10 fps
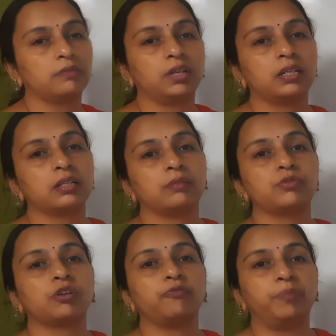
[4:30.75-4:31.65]
in terms
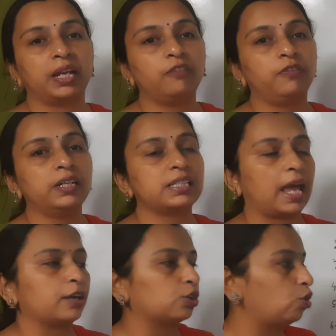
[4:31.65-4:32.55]
of benefits
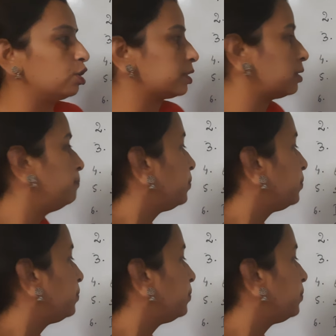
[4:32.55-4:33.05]
and cost.